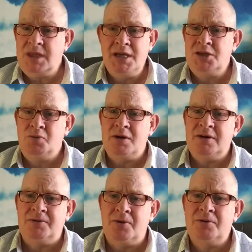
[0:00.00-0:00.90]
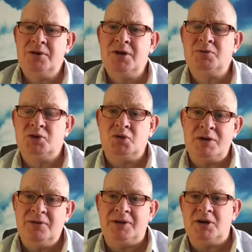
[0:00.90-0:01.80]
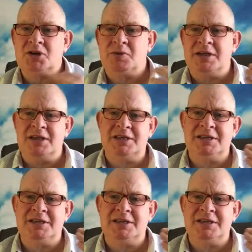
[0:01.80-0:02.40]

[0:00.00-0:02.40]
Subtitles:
It's wonderful. It's just when you think the sweetness